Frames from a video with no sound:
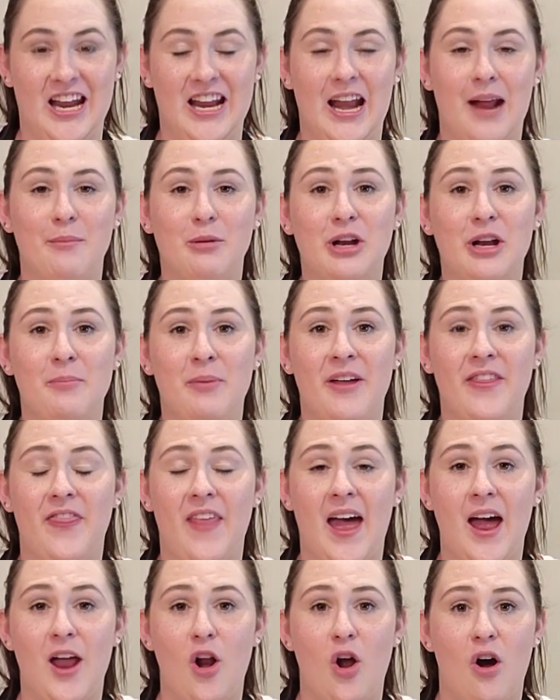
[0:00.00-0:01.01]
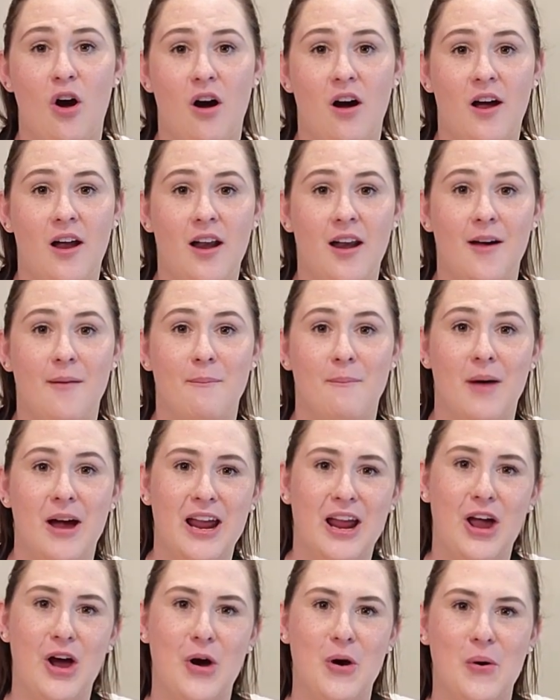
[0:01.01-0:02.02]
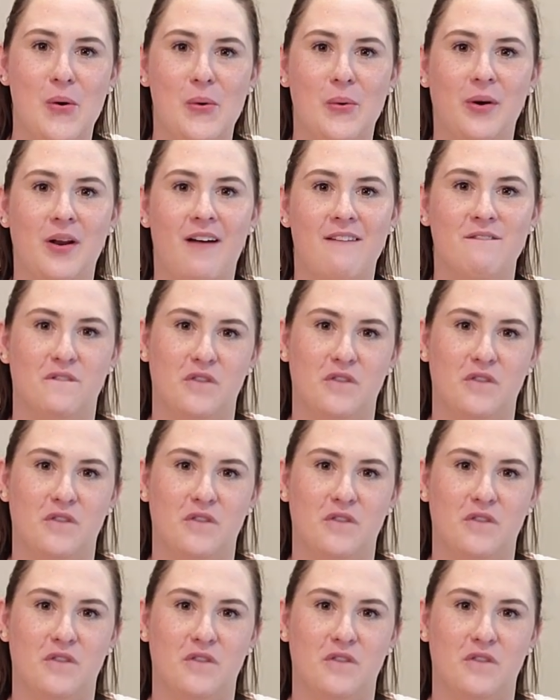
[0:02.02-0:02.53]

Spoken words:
and I'm gonna put that on my own